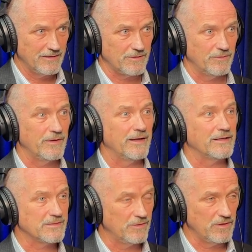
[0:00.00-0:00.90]
So
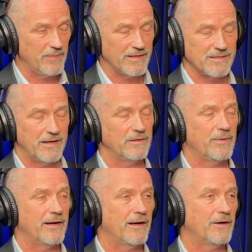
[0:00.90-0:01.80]
it's still the best time
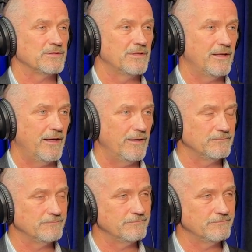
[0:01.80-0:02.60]
to buy a house today.